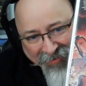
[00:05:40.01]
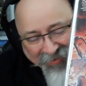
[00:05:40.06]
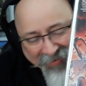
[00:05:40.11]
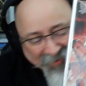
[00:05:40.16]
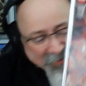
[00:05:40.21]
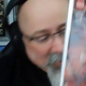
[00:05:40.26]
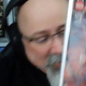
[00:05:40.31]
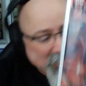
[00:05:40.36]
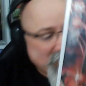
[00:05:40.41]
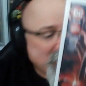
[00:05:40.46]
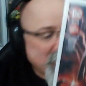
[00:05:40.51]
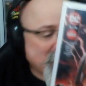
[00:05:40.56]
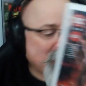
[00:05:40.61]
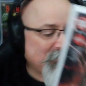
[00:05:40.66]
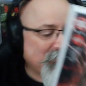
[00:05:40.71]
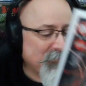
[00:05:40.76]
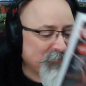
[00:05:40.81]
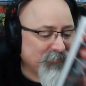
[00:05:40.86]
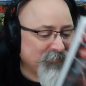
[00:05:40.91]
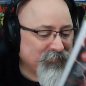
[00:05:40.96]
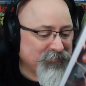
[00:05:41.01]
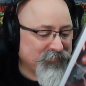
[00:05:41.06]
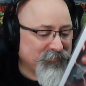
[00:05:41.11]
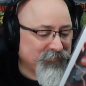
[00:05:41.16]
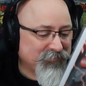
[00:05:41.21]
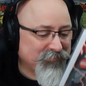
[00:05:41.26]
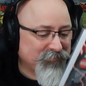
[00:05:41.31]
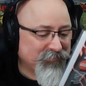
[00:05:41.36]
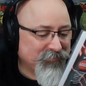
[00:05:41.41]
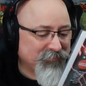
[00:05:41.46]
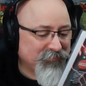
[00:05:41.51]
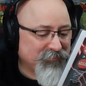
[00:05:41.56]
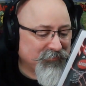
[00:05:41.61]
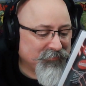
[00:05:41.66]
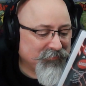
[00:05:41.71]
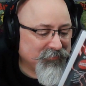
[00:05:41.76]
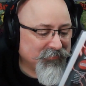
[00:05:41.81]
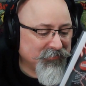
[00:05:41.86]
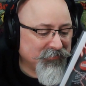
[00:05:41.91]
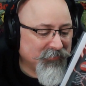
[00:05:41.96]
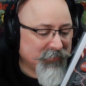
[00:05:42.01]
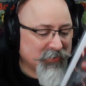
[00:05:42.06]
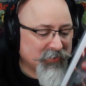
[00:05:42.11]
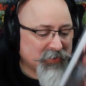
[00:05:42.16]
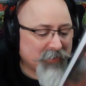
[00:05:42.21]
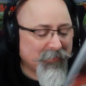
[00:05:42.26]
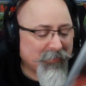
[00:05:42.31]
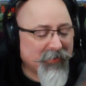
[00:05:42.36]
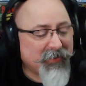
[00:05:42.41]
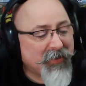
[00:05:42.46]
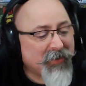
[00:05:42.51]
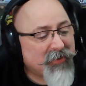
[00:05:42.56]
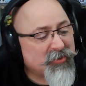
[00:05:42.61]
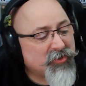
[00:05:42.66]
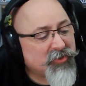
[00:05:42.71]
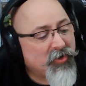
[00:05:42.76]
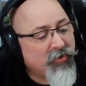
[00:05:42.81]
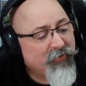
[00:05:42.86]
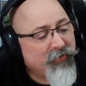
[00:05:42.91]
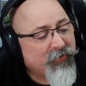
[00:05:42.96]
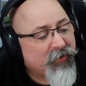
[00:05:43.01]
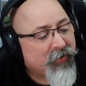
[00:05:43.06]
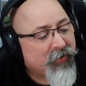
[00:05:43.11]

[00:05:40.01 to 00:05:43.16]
Signed by Dennis Culver.